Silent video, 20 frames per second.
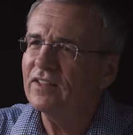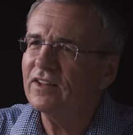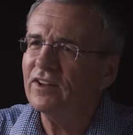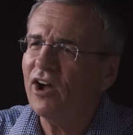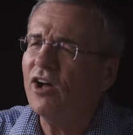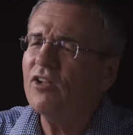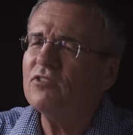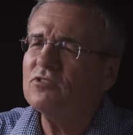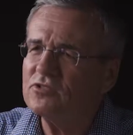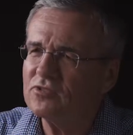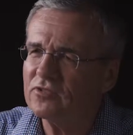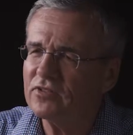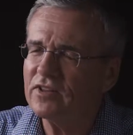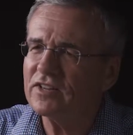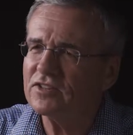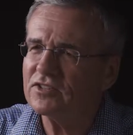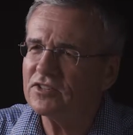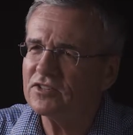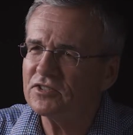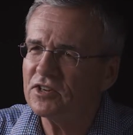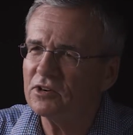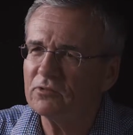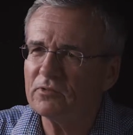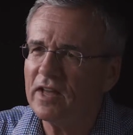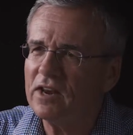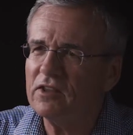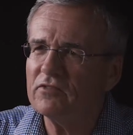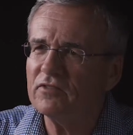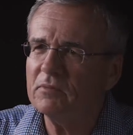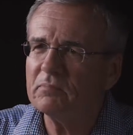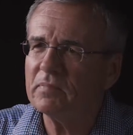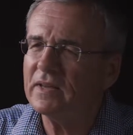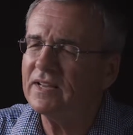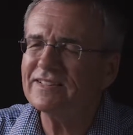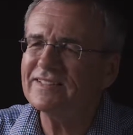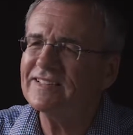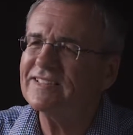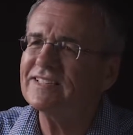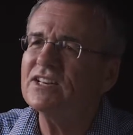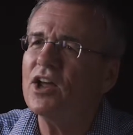The culture thinks it's irrelevant
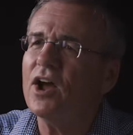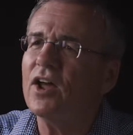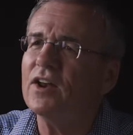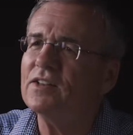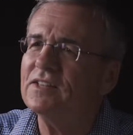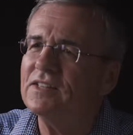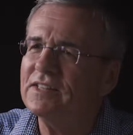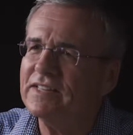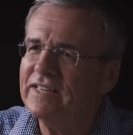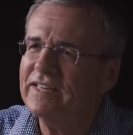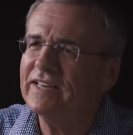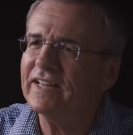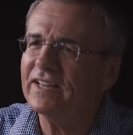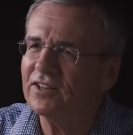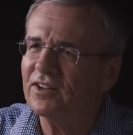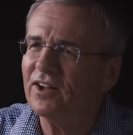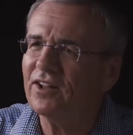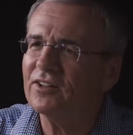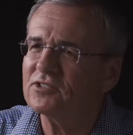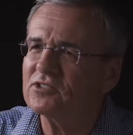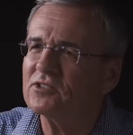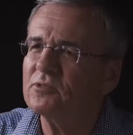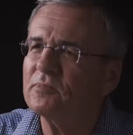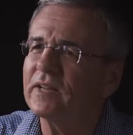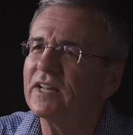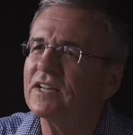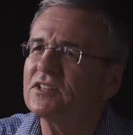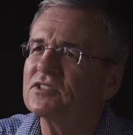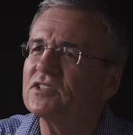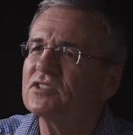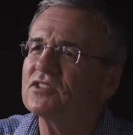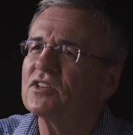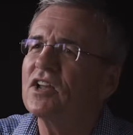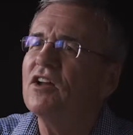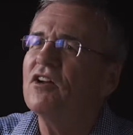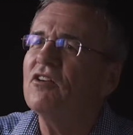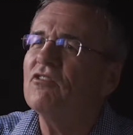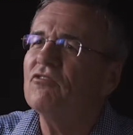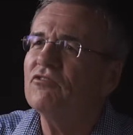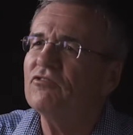because it's not leading culture, because it's
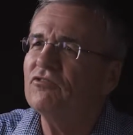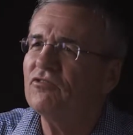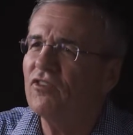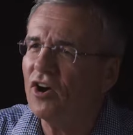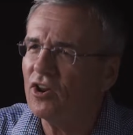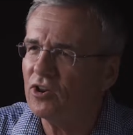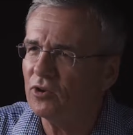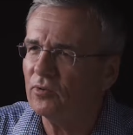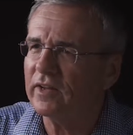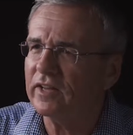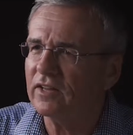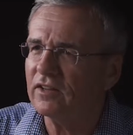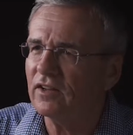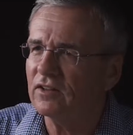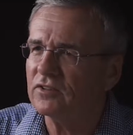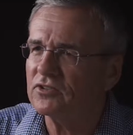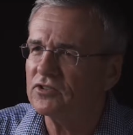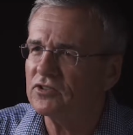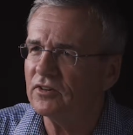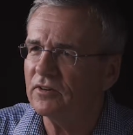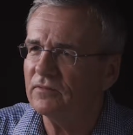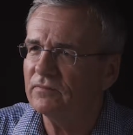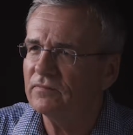following culture.